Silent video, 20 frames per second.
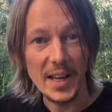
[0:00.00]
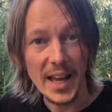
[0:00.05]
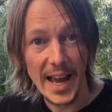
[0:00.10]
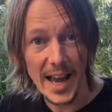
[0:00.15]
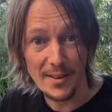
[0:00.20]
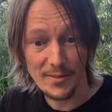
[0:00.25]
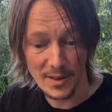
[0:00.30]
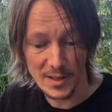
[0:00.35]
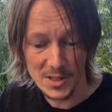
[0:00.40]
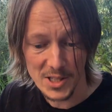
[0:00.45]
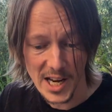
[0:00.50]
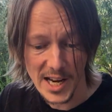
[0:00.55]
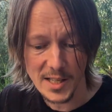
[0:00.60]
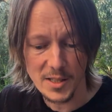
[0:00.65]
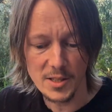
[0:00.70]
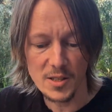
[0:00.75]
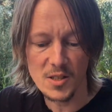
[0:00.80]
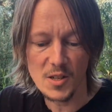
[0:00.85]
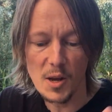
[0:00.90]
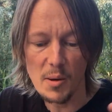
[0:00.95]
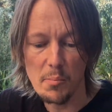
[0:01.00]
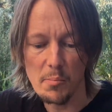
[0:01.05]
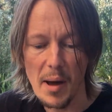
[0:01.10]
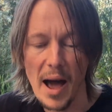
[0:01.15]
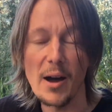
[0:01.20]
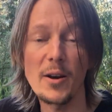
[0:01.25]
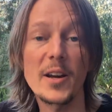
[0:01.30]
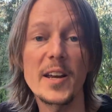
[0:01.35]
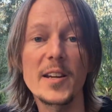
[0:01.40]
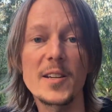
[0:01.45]
advantageous
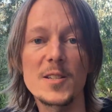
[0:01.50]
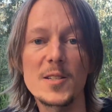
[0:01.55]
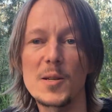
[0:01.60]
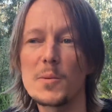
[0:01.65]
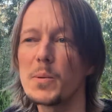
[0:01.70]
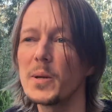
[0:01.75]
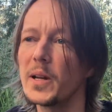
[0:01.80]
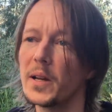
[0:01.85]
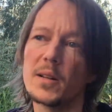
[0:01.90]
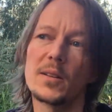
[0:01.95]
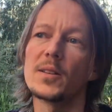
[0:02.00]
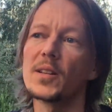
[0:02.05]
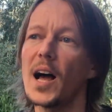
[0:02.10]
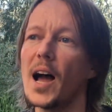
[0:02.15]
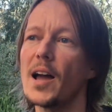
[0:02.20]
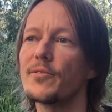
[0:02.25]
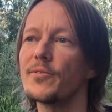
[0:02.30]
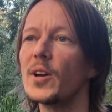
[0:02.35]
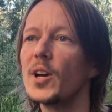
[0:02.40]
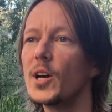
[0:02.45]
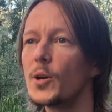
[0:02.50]
about exhibiting life?